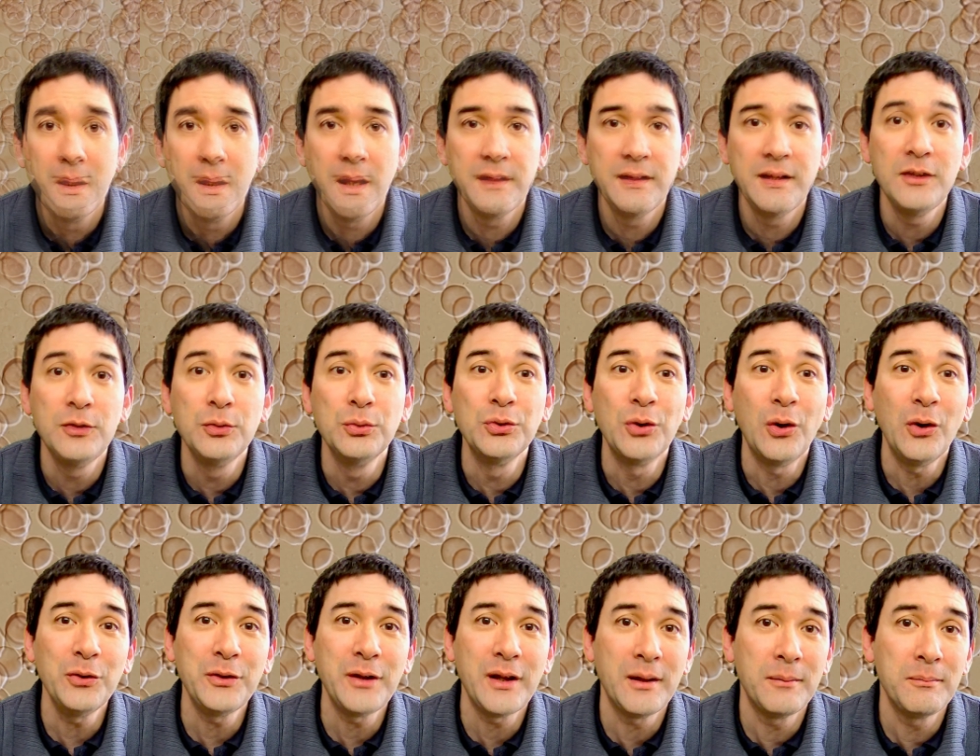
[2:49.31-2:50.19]
And they do
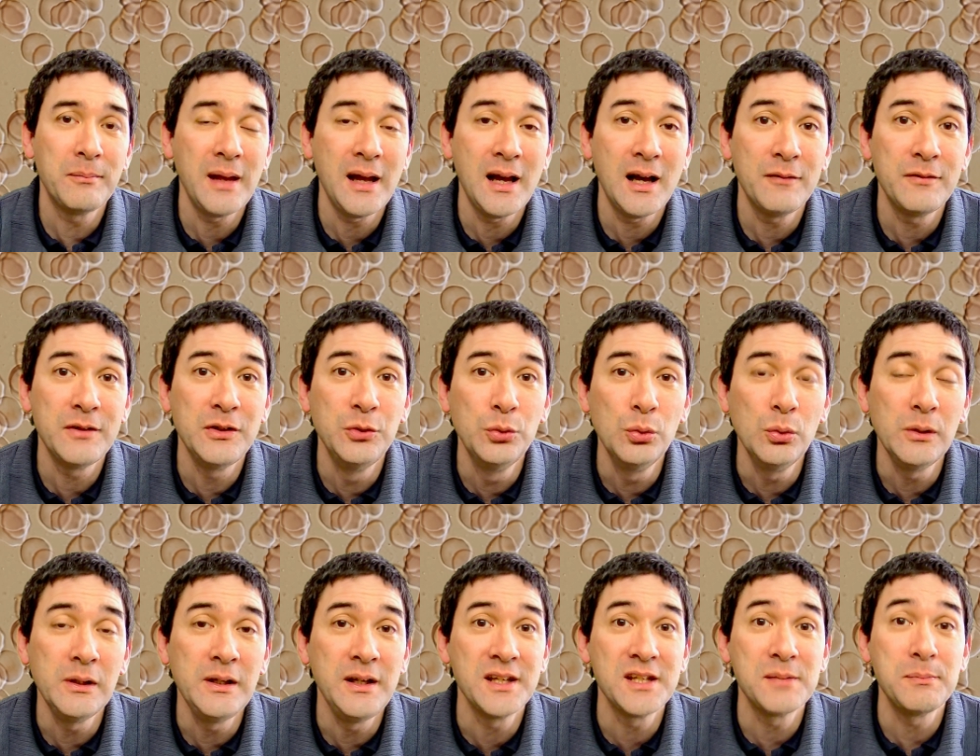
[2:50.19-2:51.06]
not um, have a
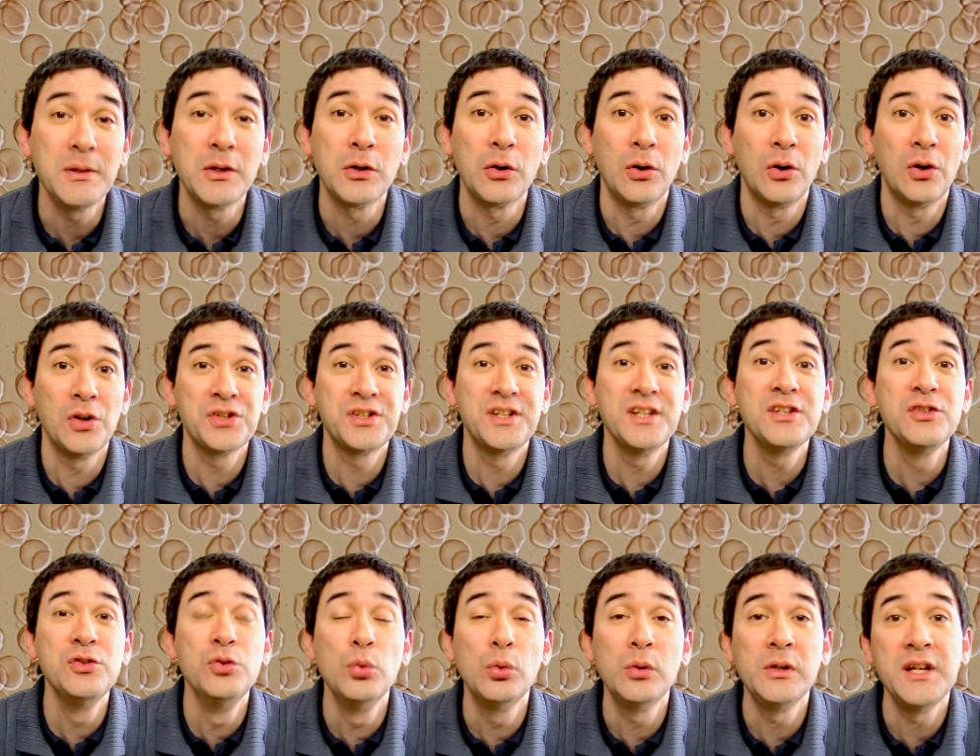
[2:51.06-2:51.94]
nucleus because this
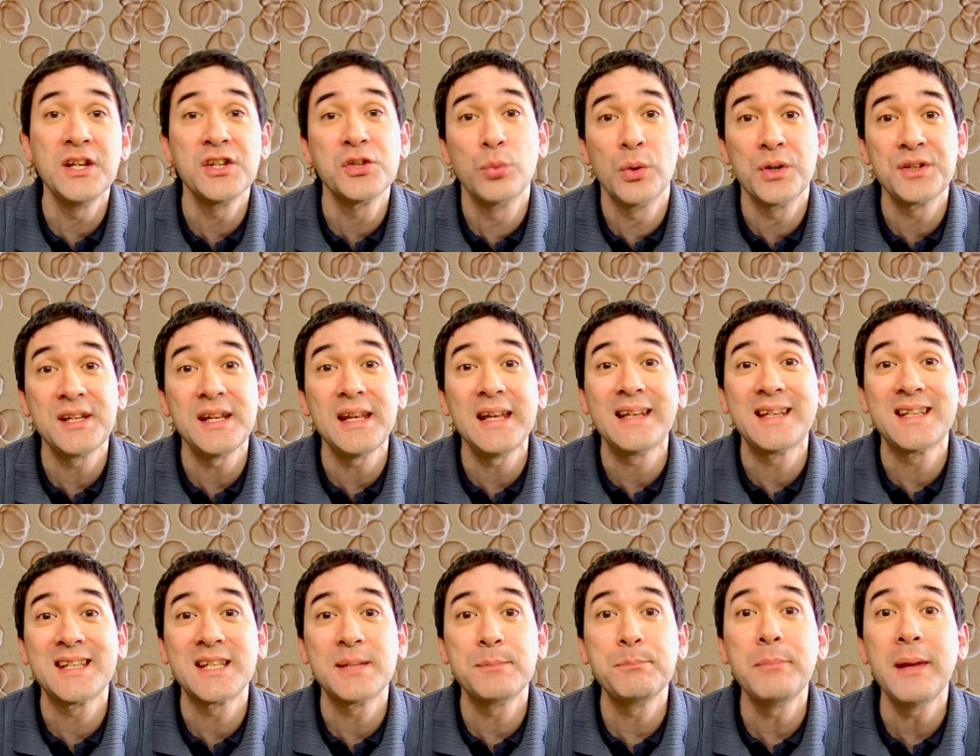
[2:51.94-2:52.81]
nucleus was
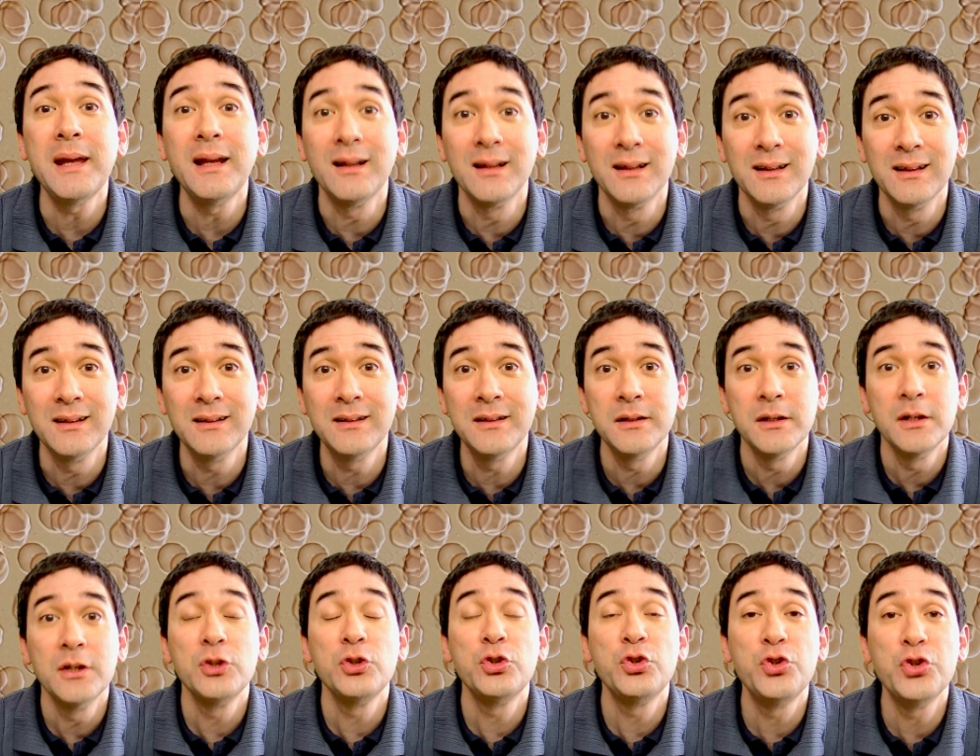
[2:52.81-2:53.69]
expelled
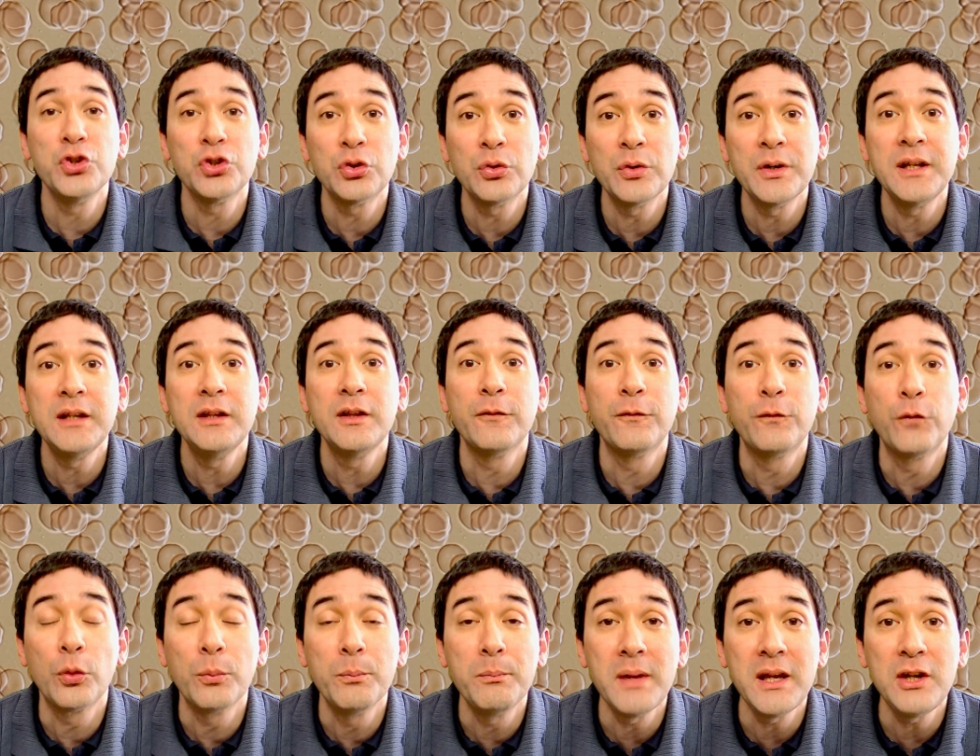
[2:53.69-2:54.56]
during the
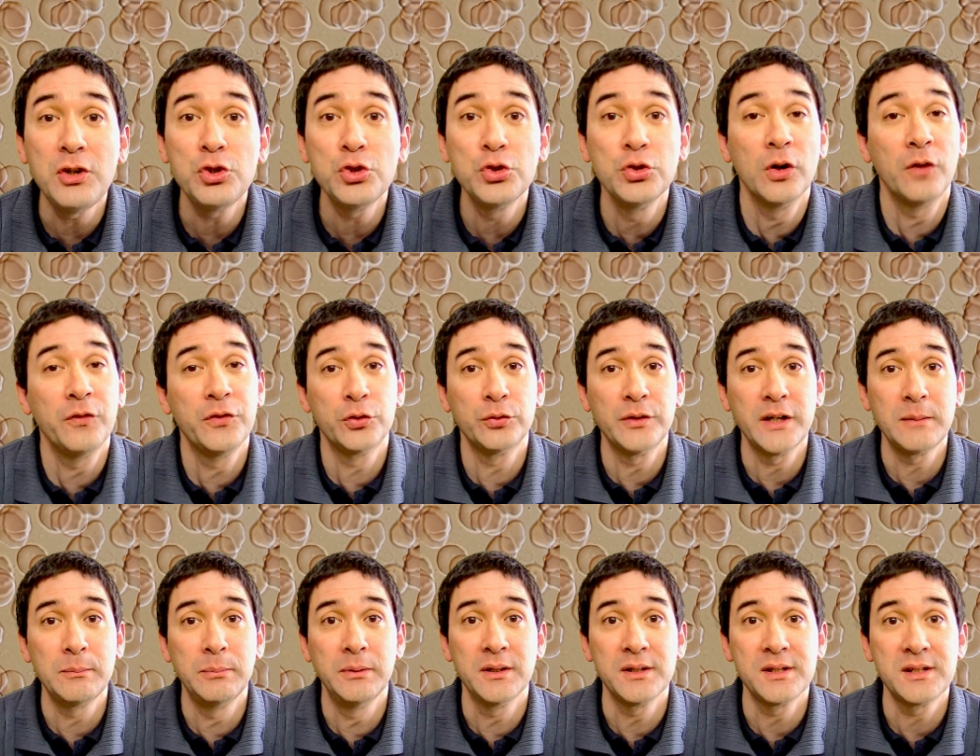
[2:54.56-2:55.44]
formation of the
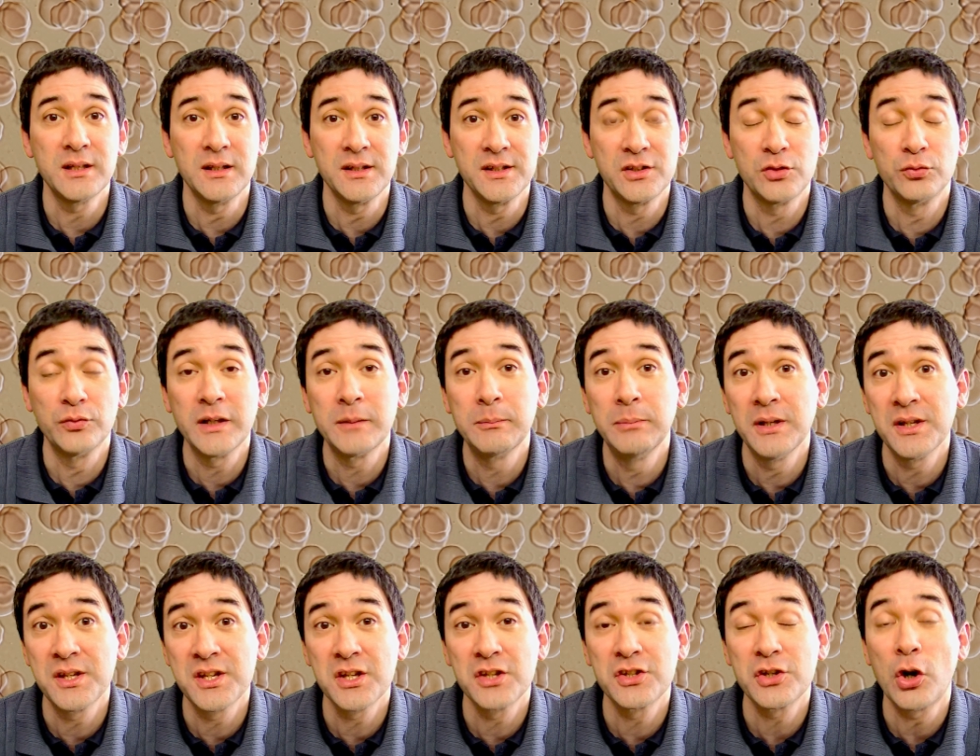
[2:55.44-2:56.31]
red blood cells. The red
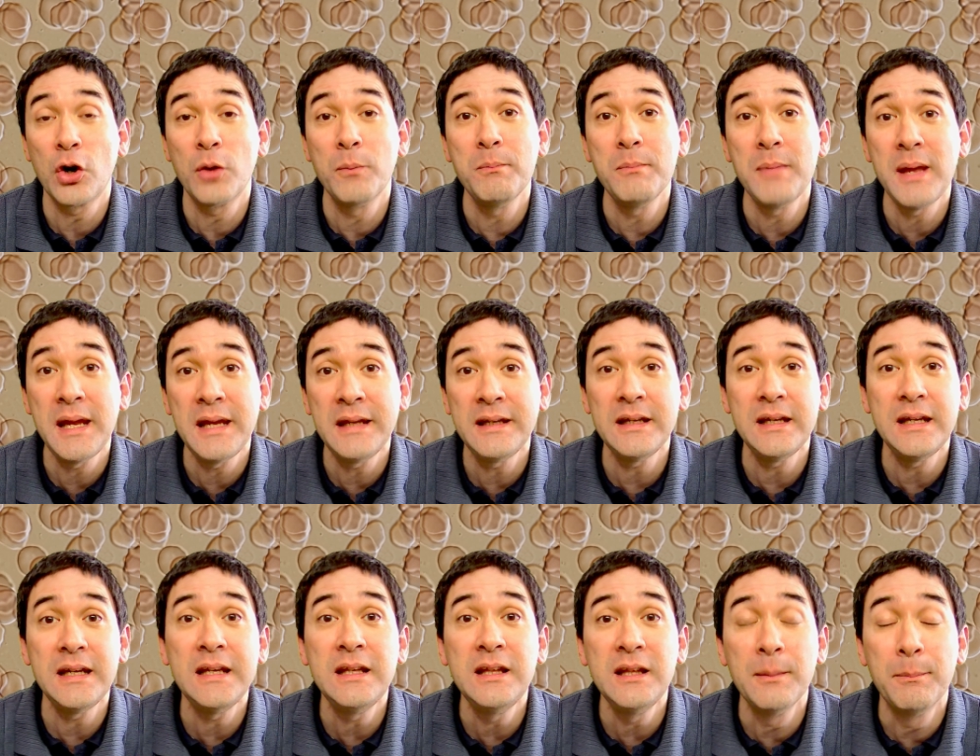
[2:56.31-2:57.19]
blood cells are made
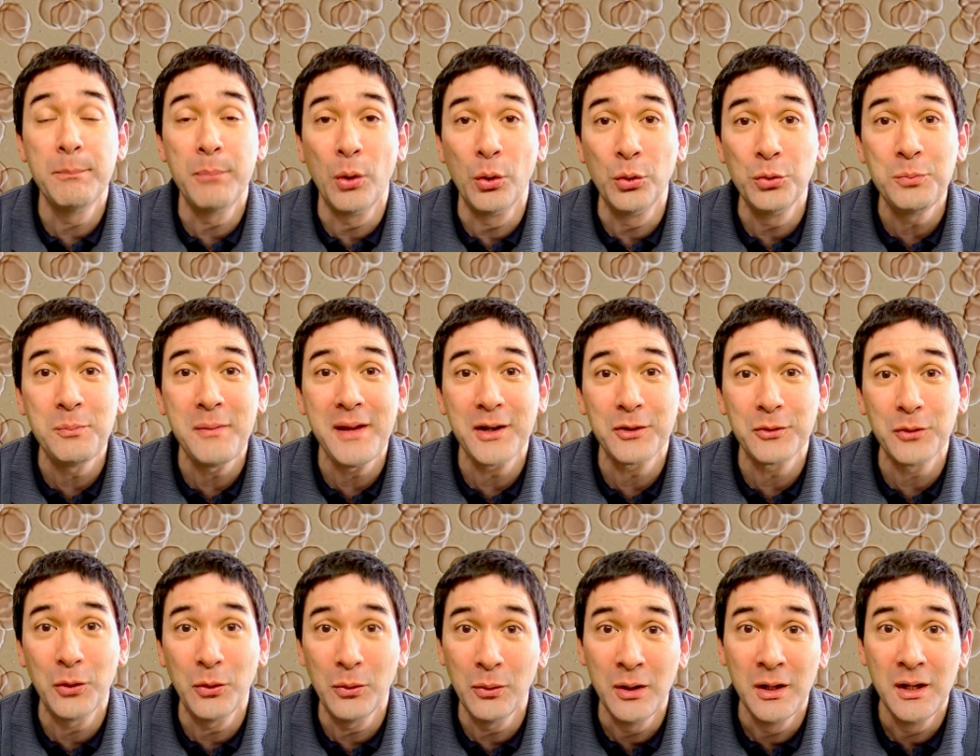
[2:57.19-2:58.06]
in the bone
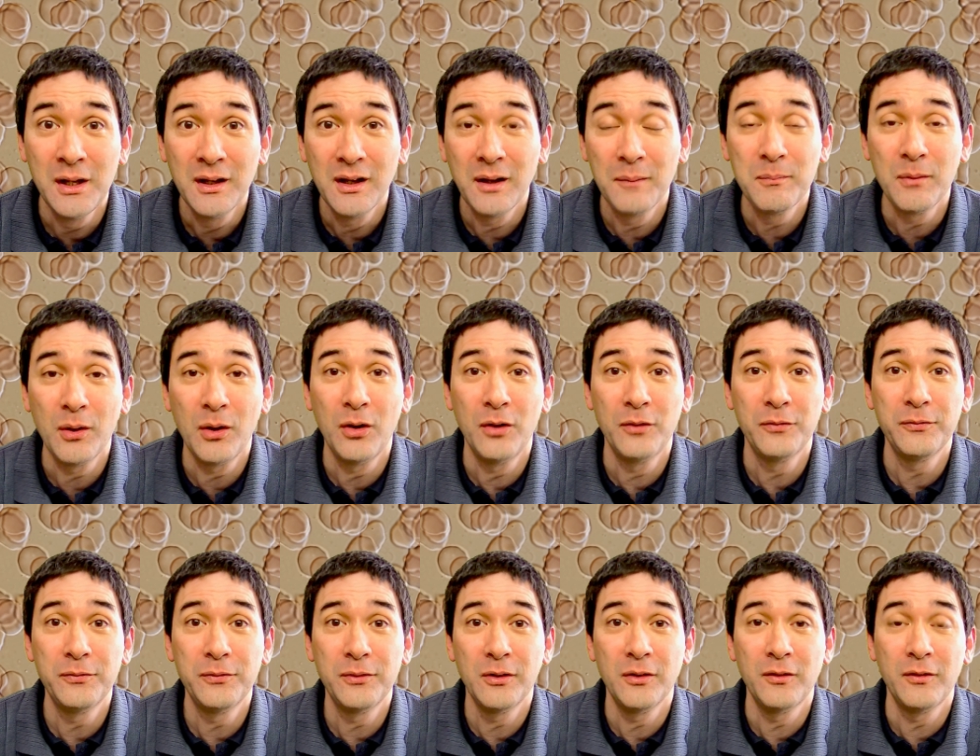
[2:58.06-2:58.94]
marrow um,
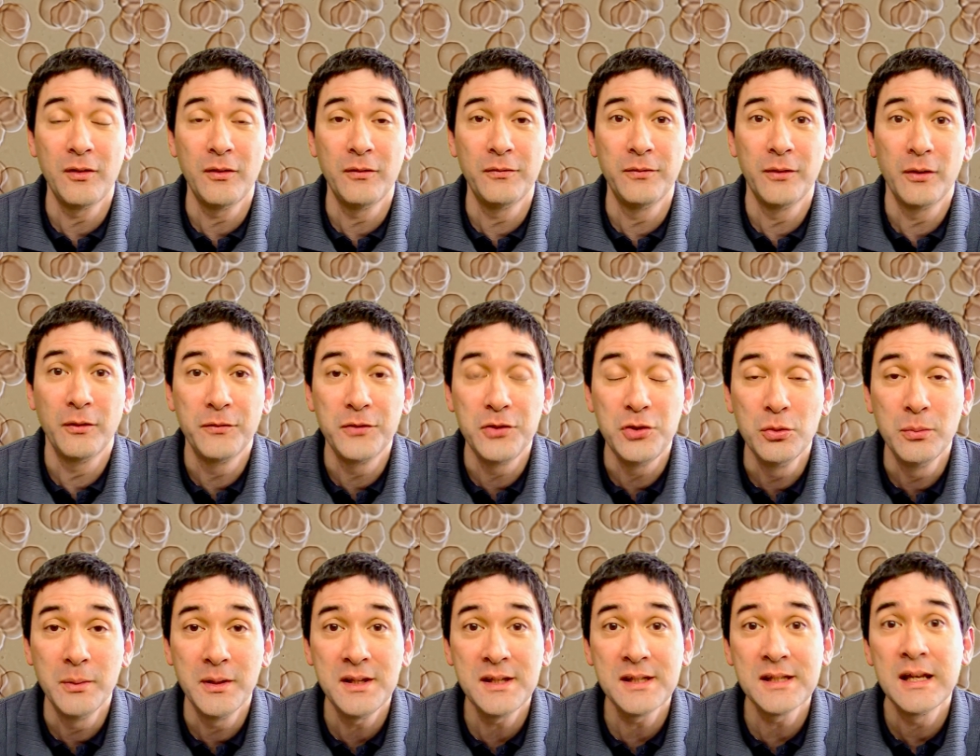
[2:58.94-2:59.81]
of, of, of,
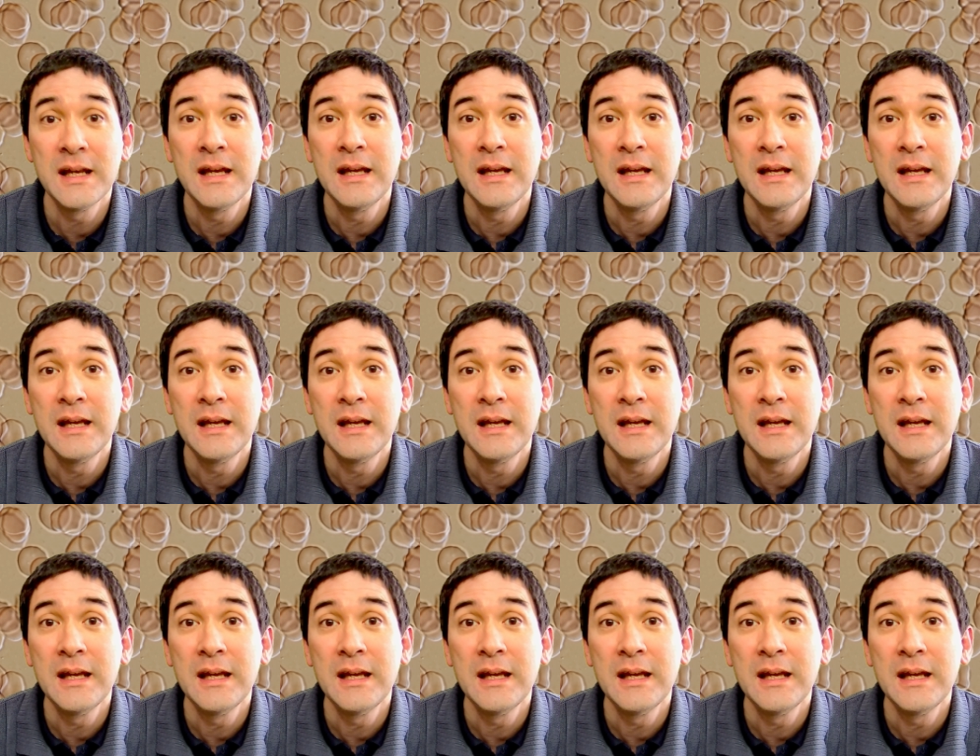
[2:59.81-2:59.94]
humans.